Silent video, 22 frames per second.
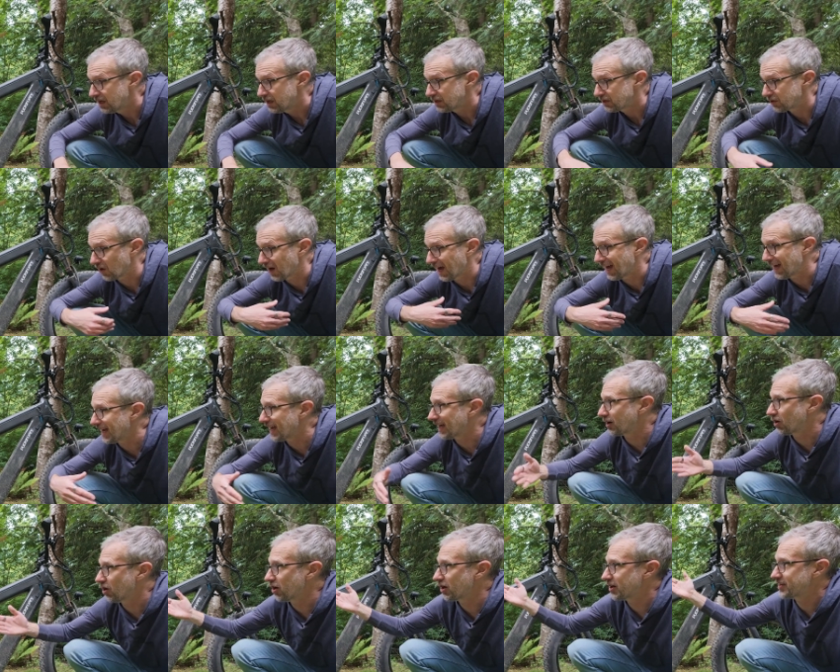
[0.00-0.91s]
So I had
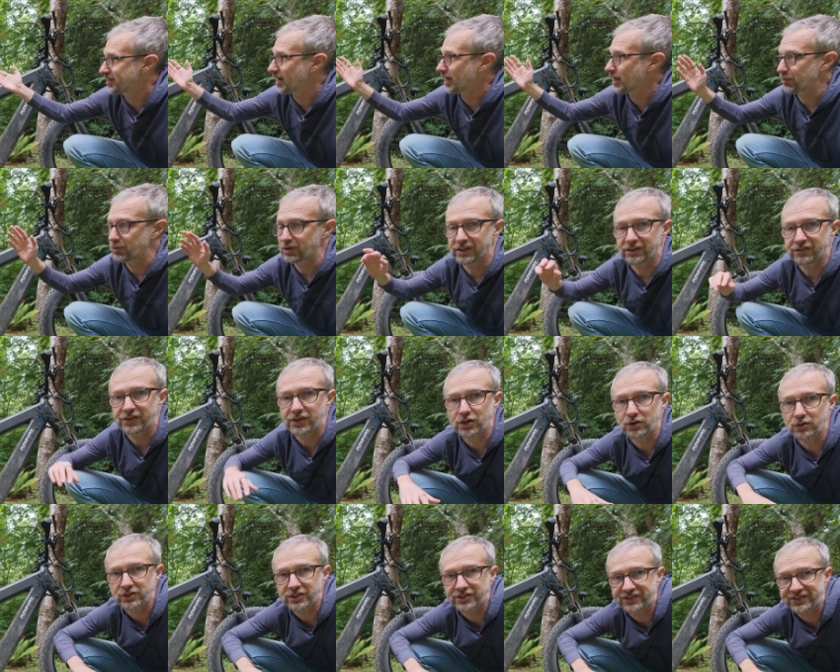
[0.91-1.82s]
a hard time with this
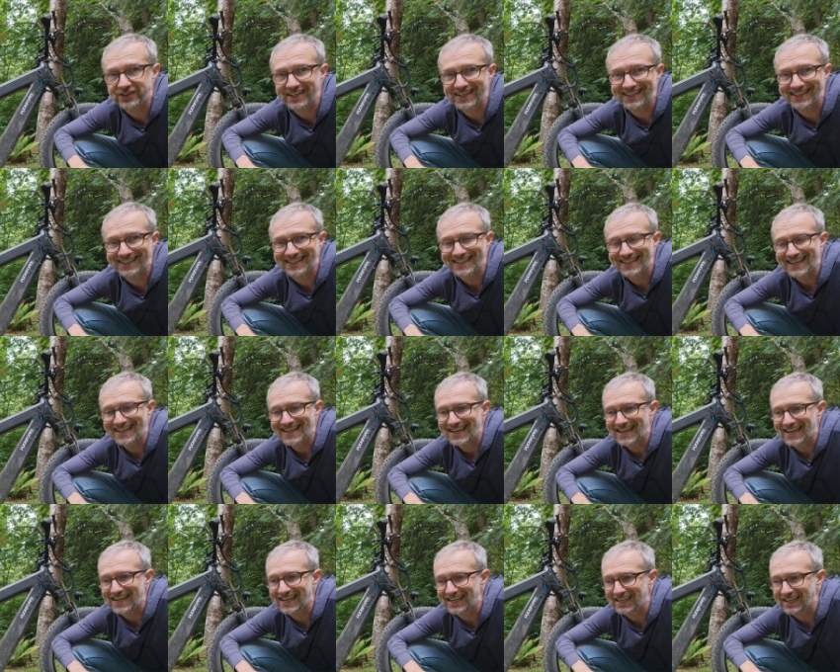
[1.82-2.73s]
huge seat.
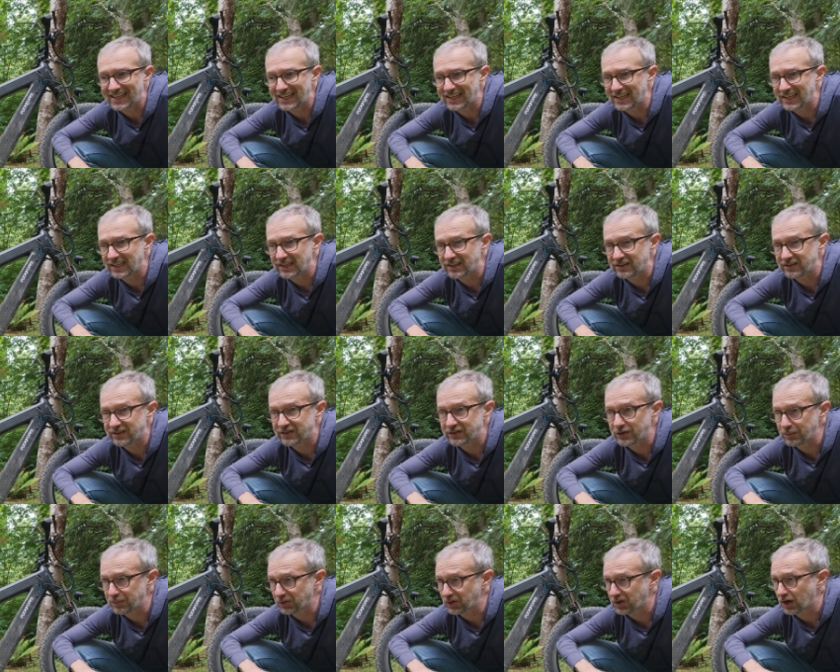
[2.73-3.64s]
It is
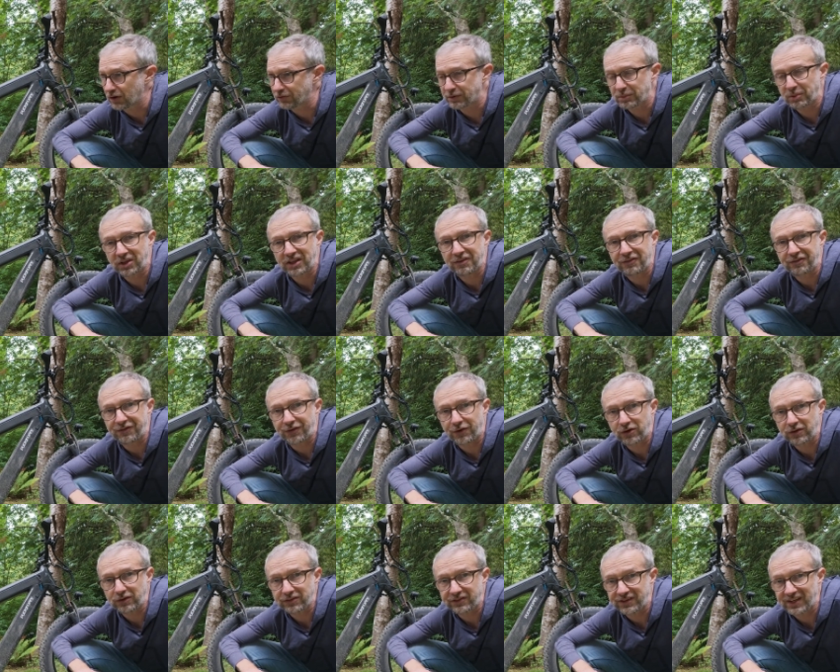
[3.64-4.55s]
super comfortable at
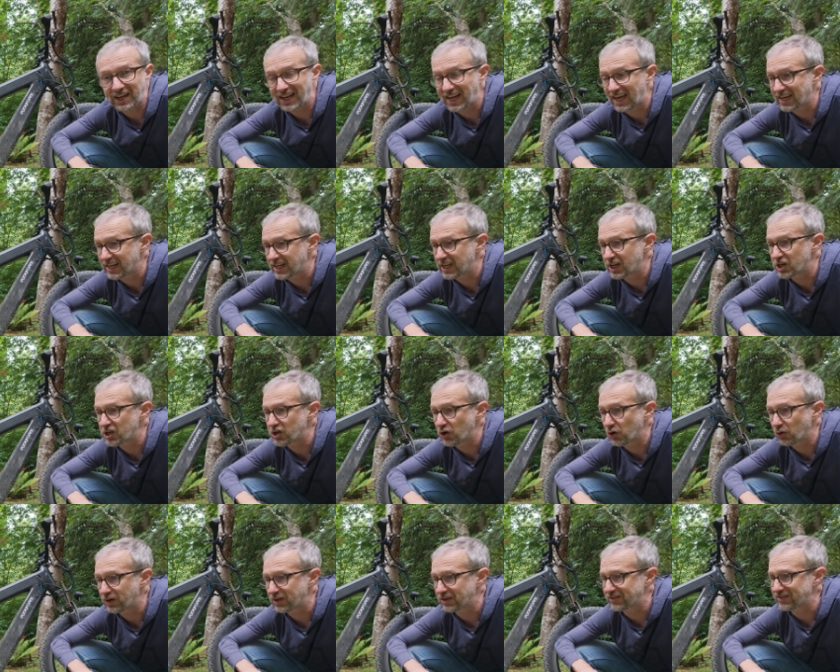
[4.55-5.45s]
first, and I didn't
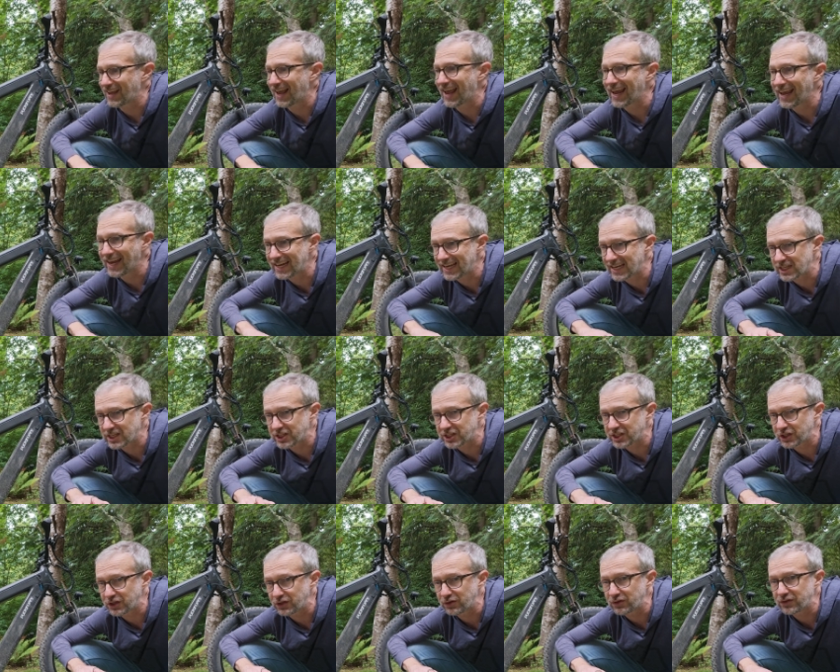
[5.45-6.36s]
notice any
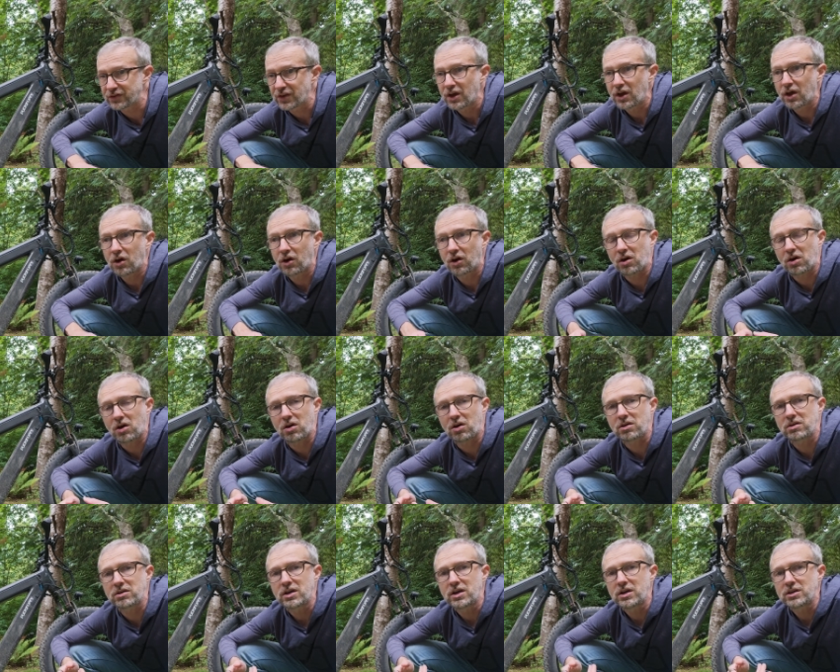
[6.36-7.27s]
issues
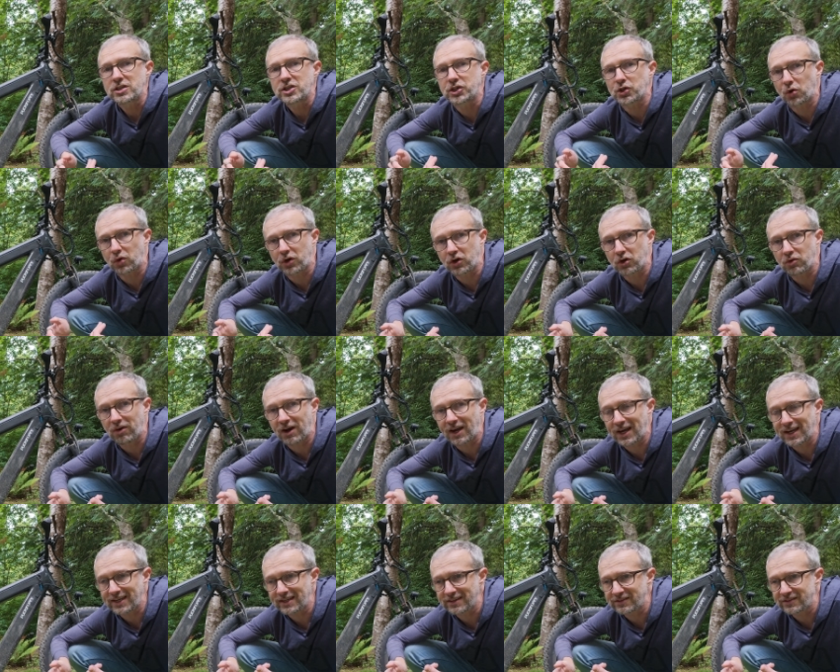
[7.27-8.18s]
on shorter
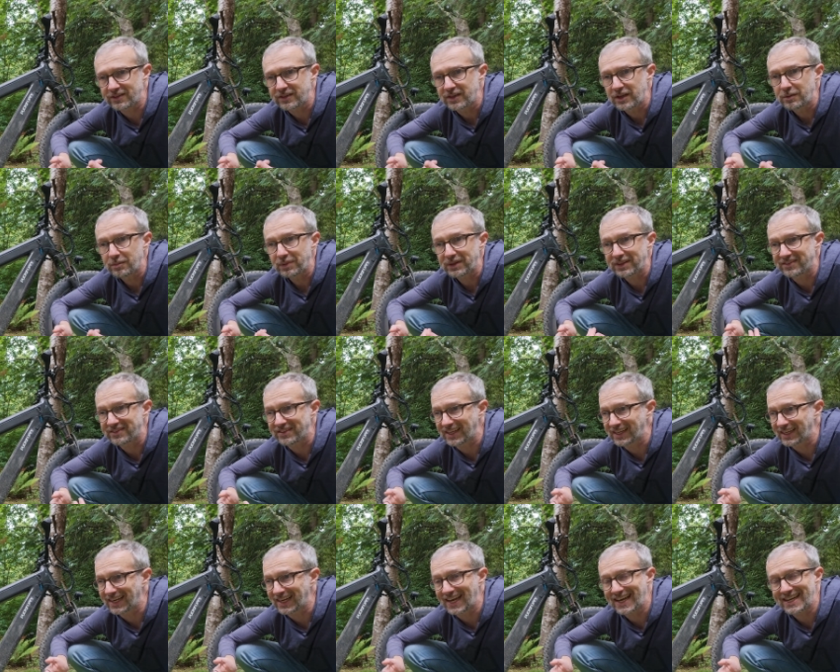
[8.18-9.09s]
rides. But the
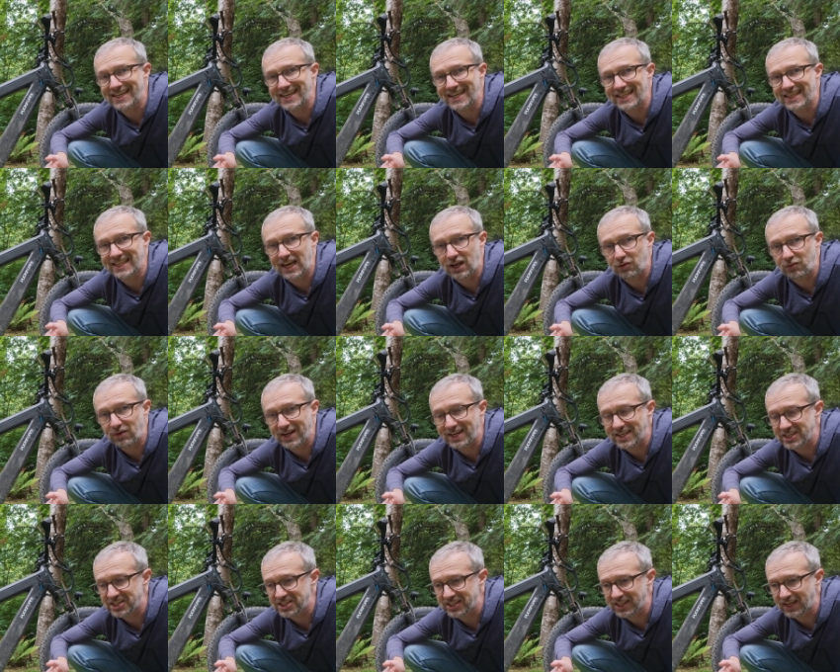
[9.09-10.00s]
second I did that
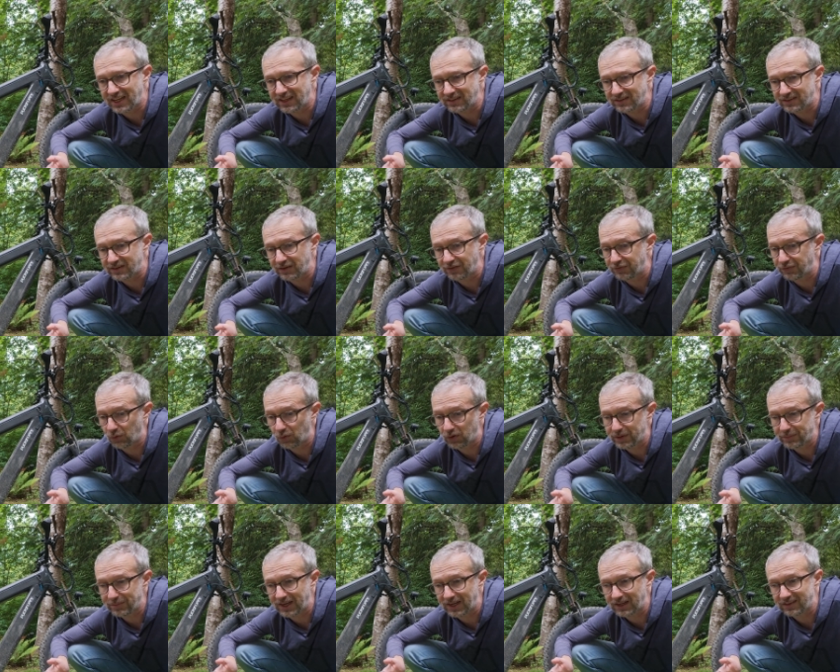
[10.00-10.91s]
range test,
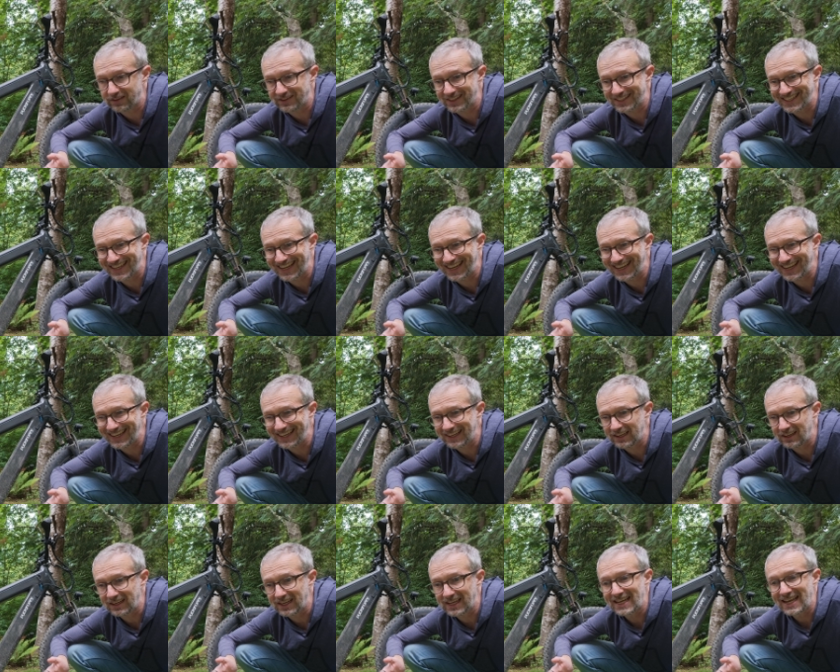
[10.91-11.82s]
40 miles a day,